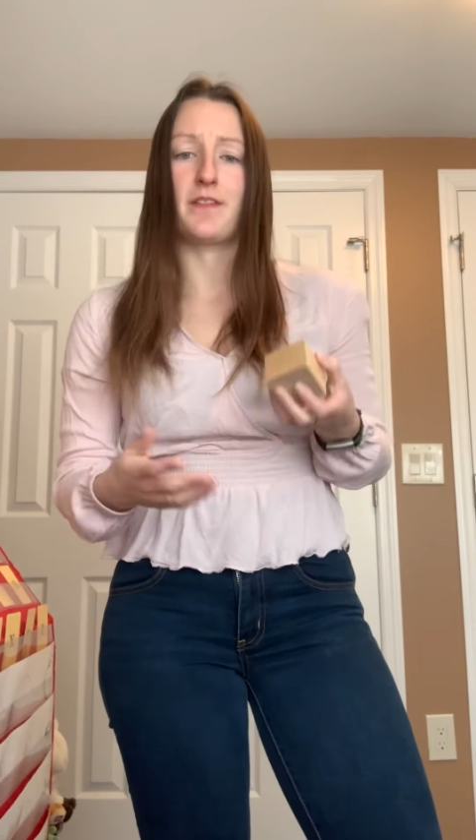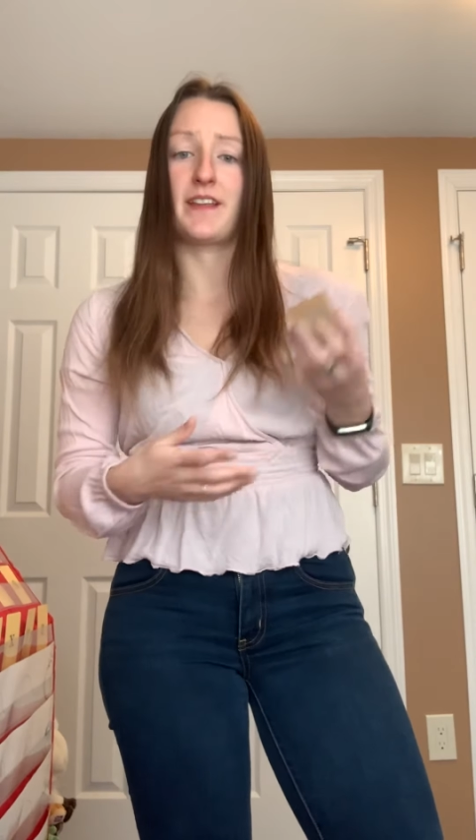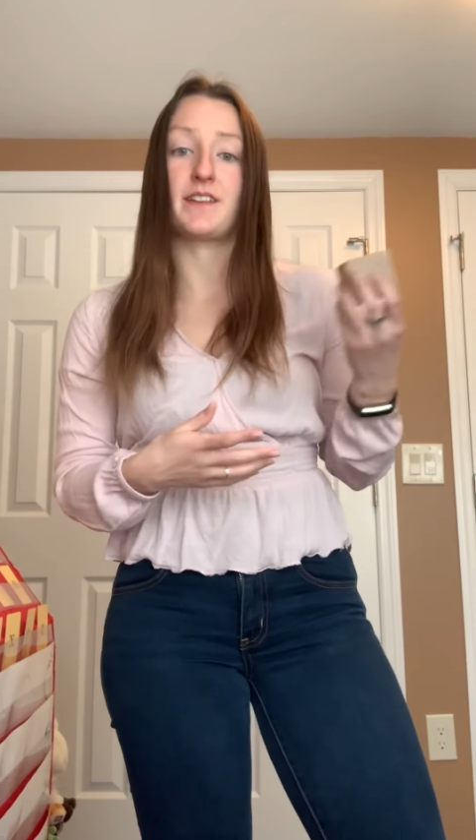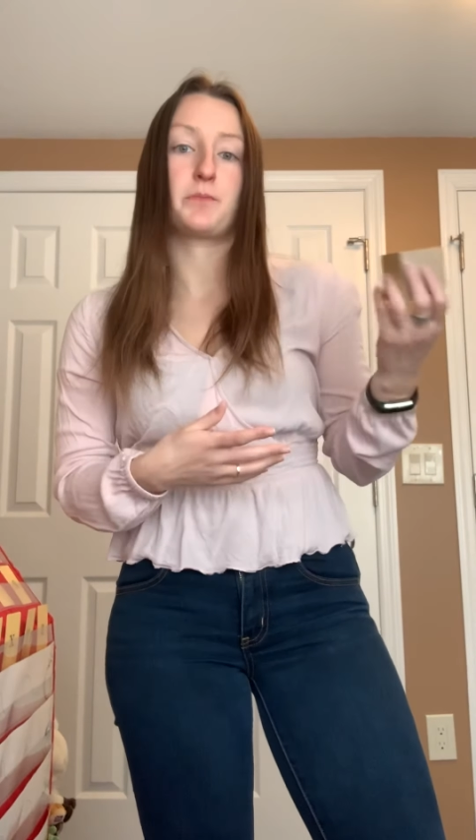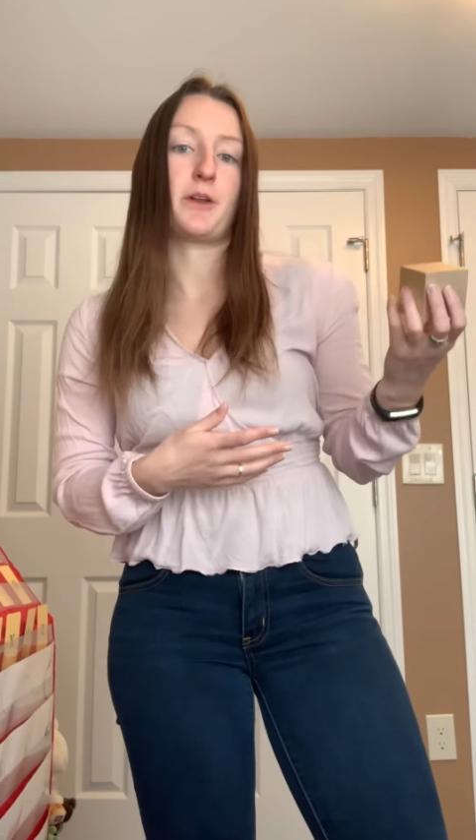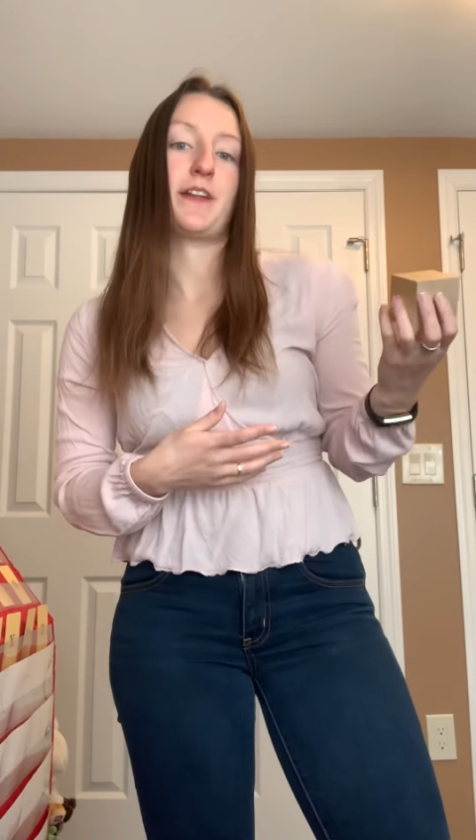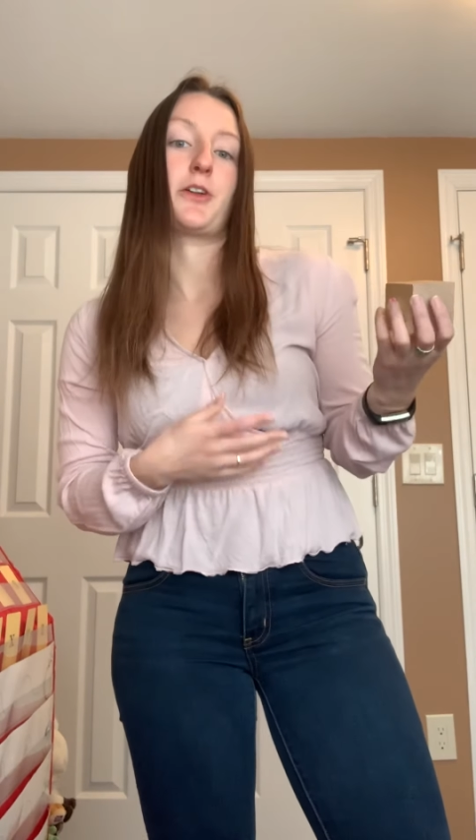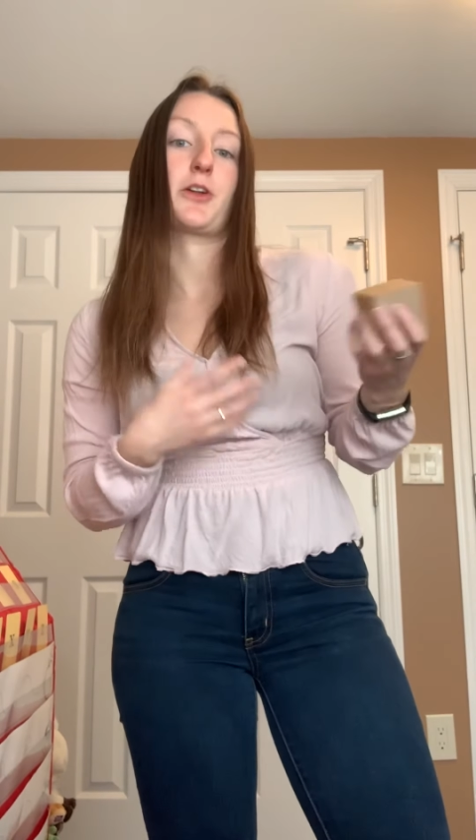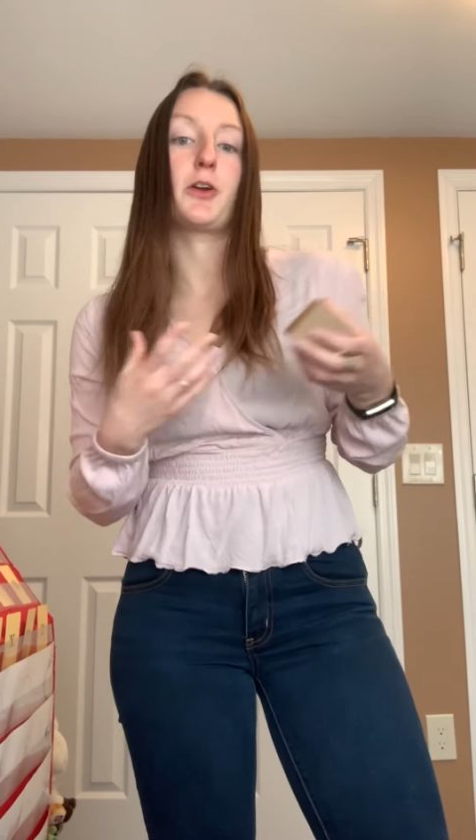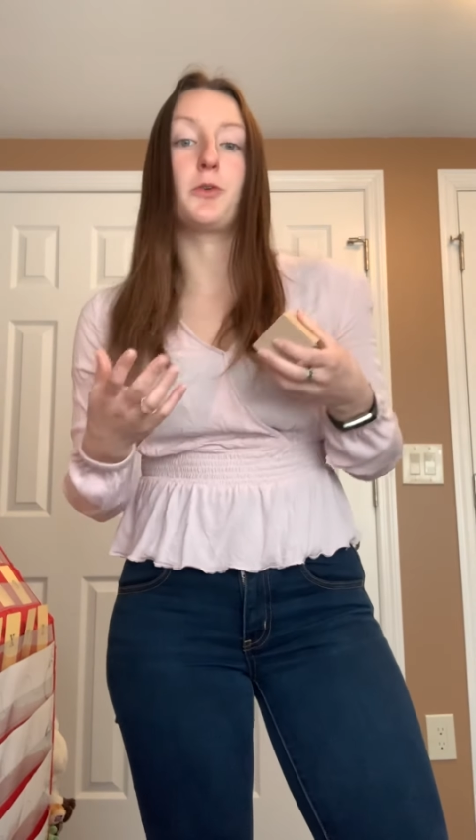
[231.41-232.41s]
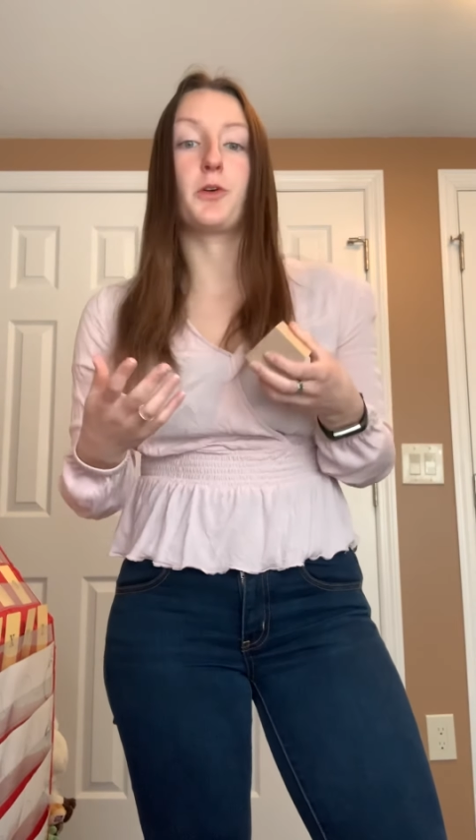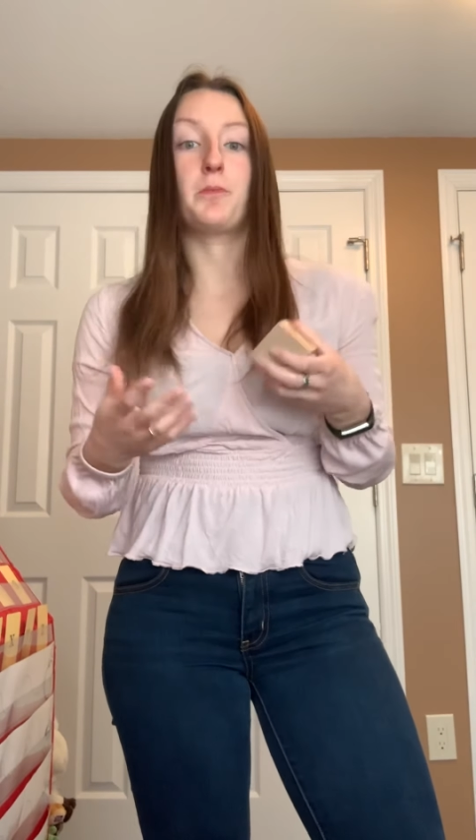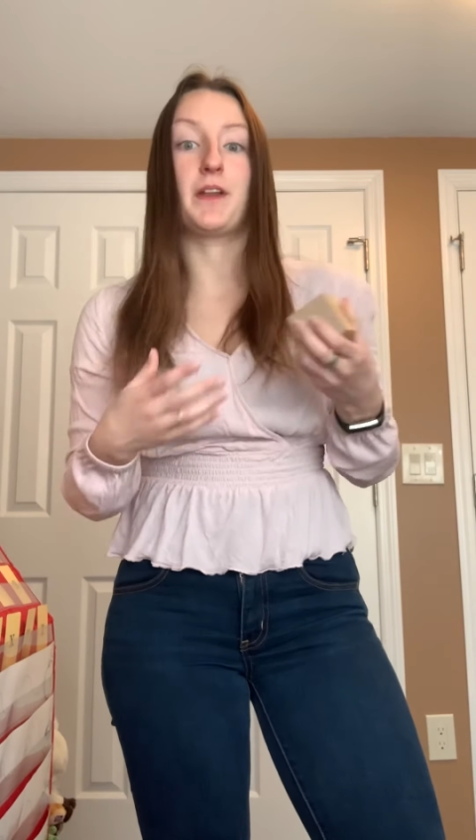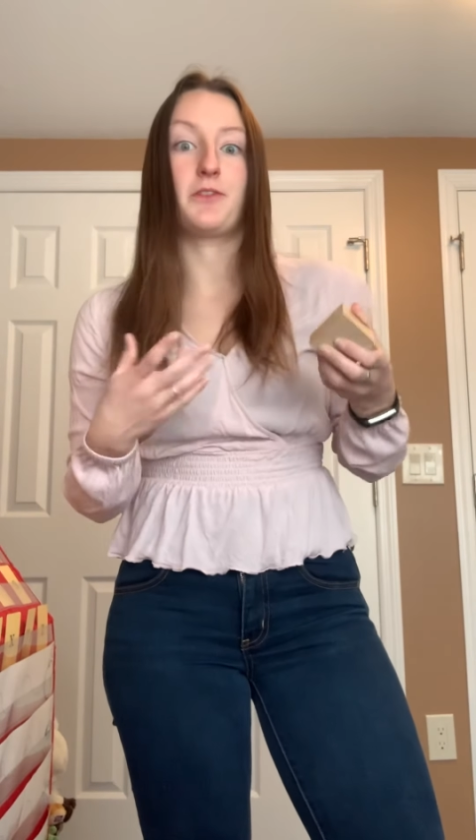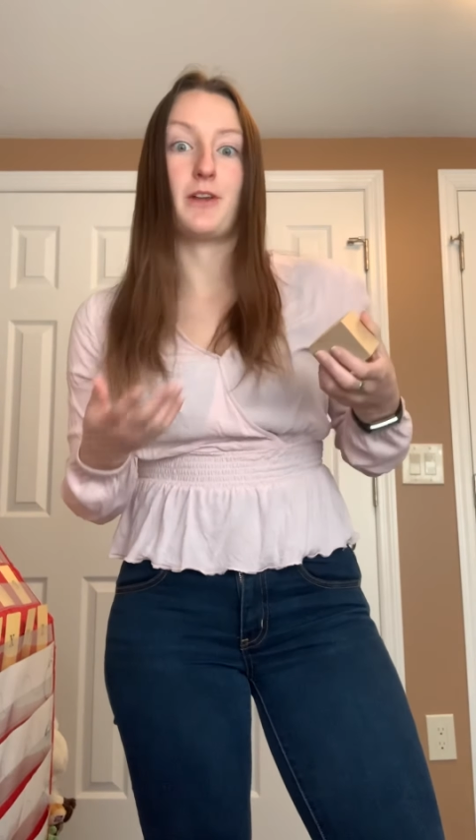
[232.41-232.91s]
like Sprite or Coke,
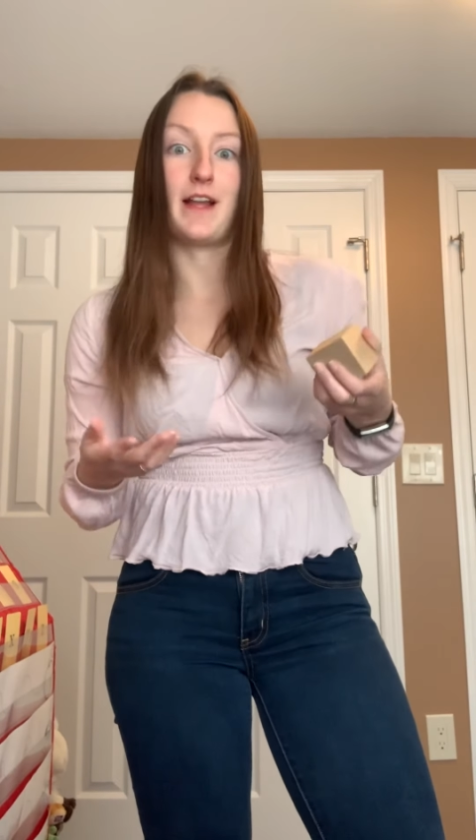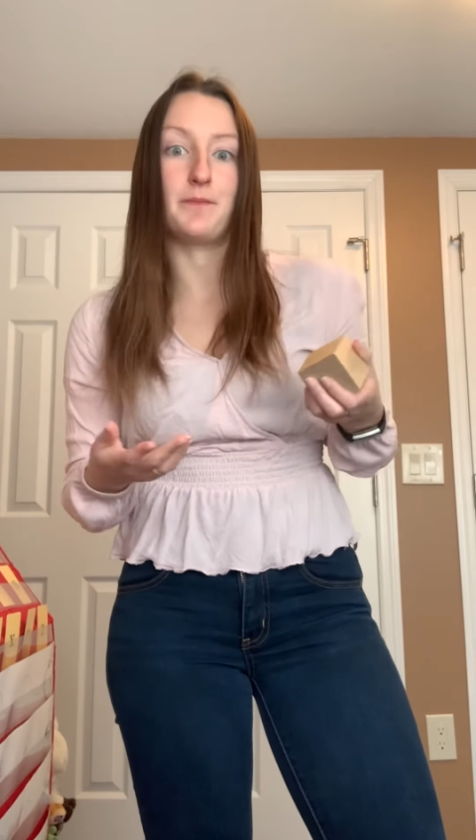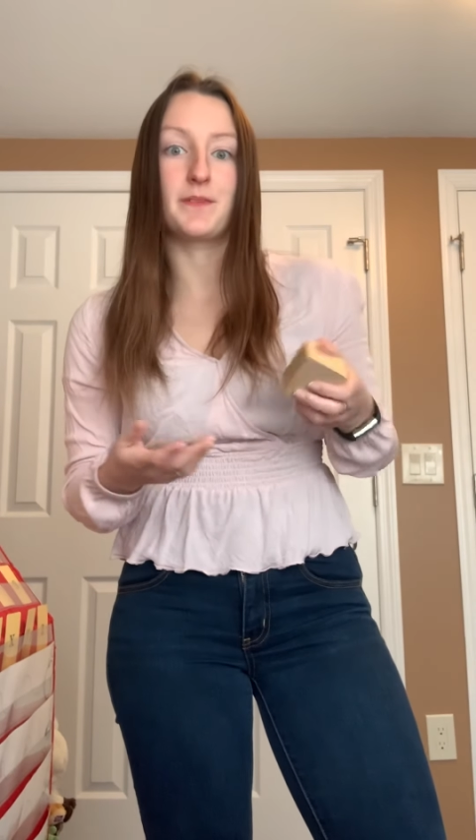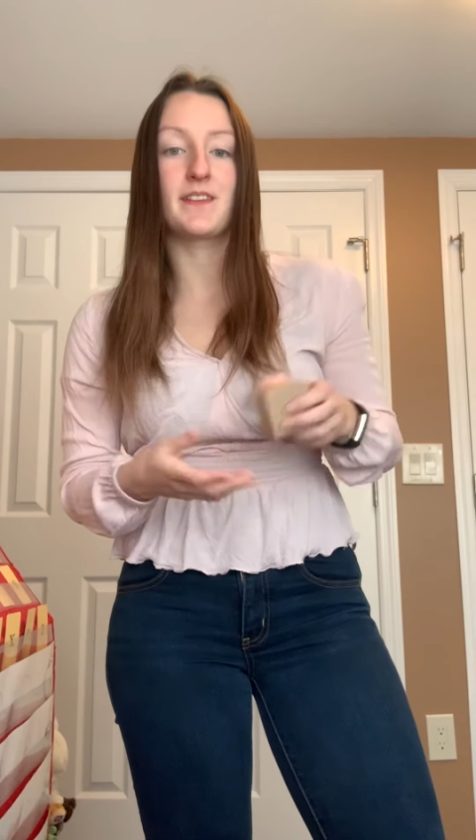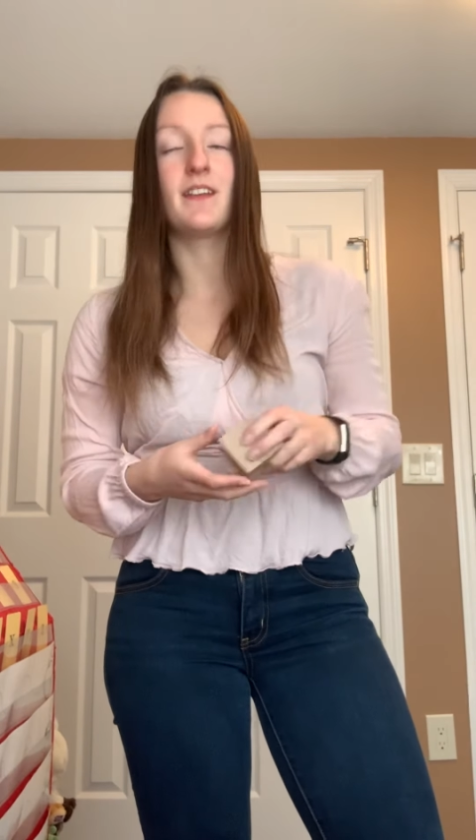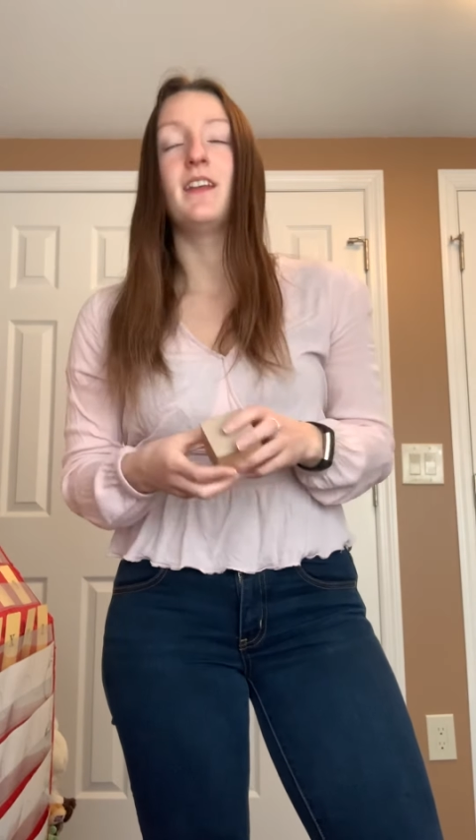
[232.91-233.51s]
but it rhymes.